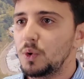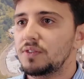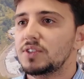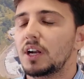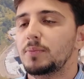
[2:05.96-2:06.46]
we have
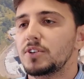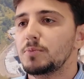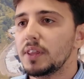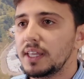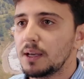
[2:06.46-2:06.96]
set up this
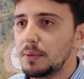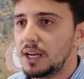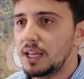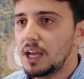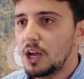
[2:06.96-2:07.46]
monthly
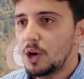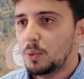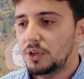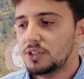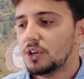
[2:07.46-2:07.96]
committee,
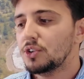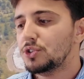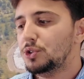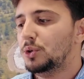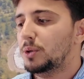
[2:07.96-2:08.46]
which is
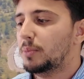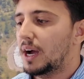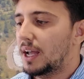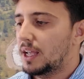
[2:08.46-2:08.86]
constituted by